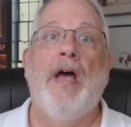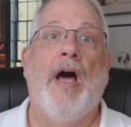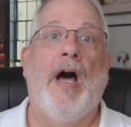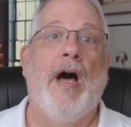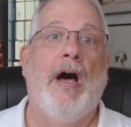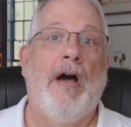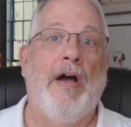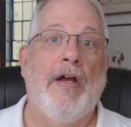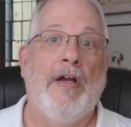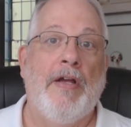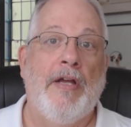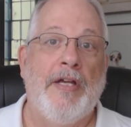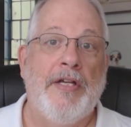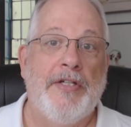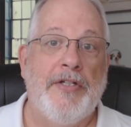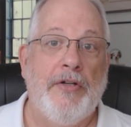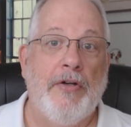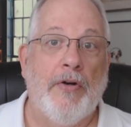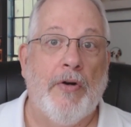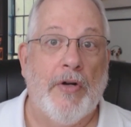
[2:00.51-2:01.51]

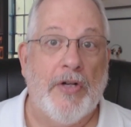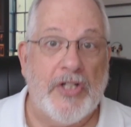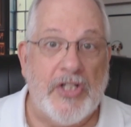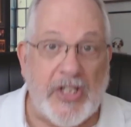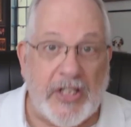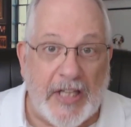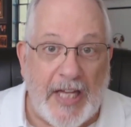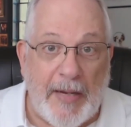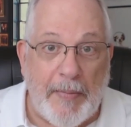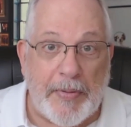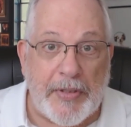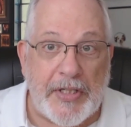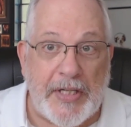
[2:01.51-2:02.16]
is your sleep